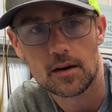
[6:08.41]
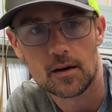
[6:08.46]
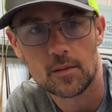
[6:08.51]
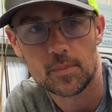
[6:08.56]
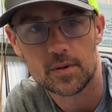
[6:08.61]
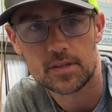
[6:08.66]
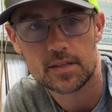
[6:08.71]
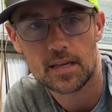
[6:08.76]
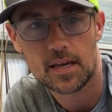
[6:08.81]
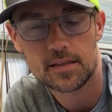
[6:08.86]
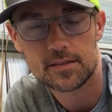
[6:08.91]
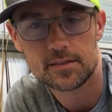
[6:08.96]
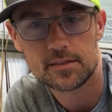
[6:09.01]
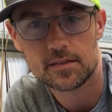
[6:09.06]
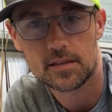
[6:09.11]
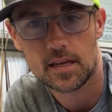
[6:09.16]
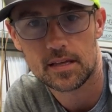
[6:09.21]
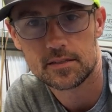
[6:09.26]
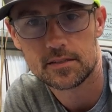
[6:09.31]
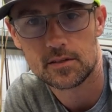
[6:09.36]
But that's
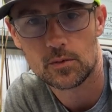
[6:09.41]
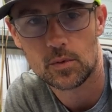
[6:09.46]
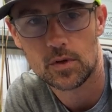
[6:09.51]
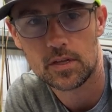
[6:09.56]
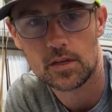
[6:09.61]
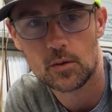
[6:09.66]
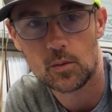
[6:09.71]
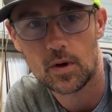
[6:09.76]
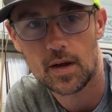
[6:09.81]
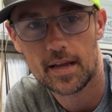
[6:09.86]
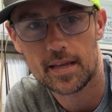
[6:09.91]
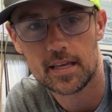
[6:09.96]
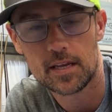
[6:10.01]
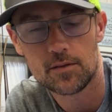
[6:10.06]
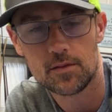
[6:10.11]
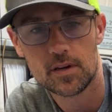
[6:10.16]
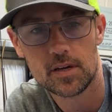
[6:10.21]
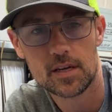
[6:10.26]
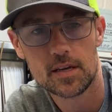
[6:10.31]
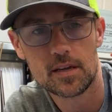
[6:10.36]
the way you wacky
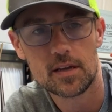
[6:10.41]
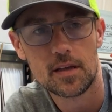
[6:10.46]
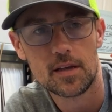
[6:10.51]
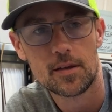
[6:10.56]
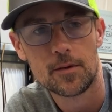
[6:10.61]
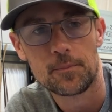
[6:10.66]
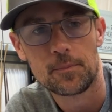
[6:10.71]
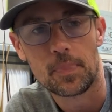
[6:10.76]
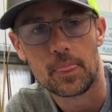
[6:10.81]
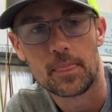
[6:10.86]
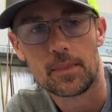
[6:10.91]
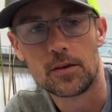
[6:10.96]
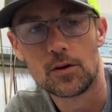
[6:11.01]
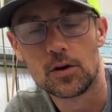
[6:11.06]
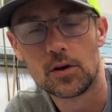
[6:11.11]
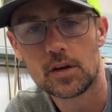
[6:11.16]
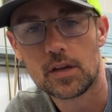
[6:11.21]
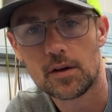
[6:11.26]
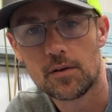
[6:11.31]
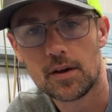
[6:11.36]
rig. You
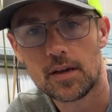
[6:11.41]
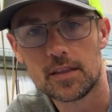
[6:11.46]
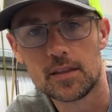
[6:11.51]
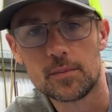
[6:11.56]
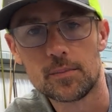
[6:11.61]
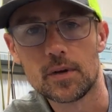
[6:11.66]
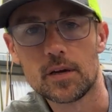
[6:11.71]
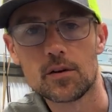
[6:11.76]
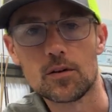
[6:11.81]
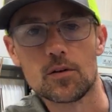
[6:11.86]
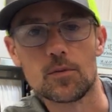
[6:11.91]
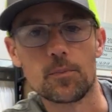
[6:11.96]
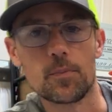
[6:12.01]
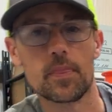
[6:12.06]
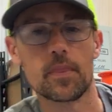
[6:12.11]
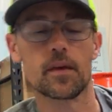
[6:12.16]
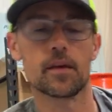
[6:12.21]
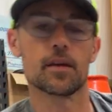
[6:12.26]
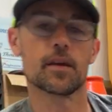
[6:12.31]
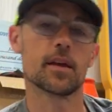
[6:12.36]
hook it right in the middle,
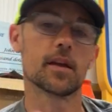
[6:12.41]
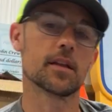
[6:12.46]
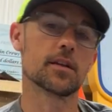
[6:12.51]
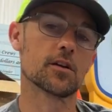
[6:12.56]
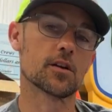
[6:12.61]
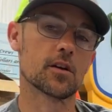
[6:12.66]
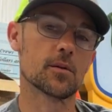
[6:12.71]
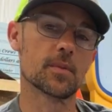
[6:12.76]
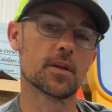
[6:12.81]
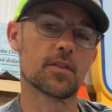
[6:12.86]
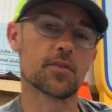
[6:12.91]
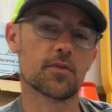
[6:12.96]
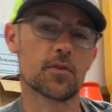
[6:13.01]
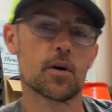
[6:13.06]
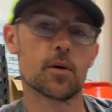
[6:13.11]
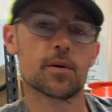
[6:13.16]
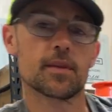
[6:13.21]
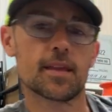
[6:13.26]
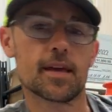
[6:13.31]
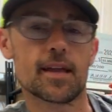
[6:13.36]
and you're going to be
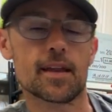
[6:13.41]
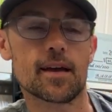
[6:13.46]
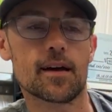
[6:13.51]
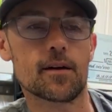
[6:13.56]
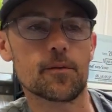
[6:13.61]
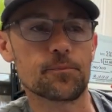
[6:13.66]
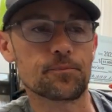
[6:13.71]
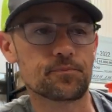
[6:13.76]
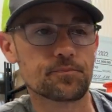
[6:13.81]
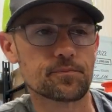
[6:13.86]
throwing that out.